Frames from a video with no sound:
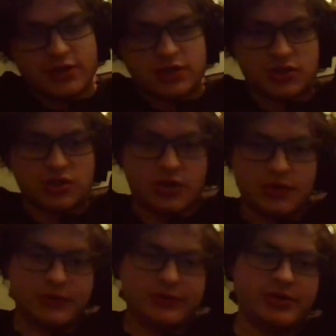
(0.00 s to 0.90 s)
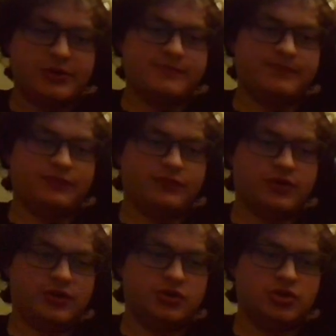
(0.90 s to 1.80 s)
So yeah, we're
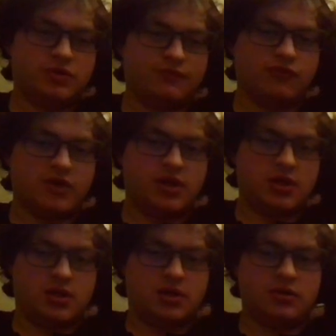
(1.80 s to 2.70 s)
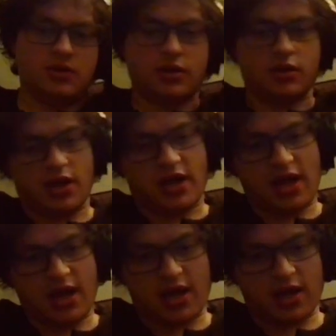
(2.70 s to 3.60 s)
gonna jump right in. I
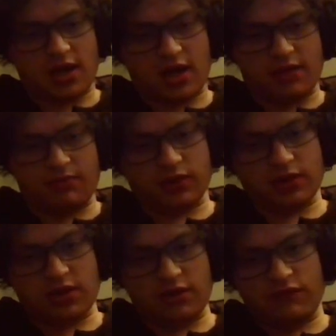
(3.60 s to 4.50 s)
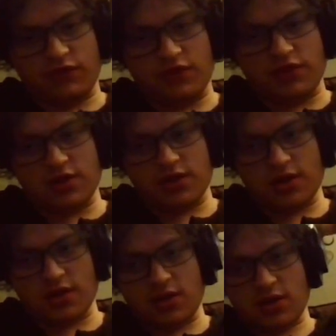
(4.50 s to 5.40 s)
had, I believe,
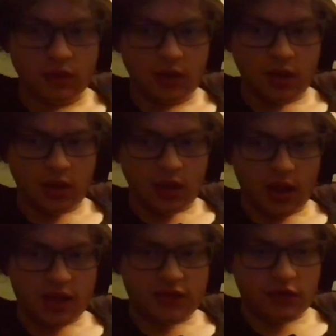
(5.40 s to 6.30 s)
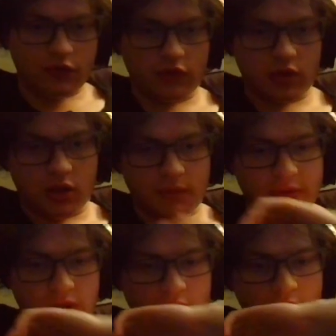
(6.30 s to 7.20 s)
the 8th overall pick,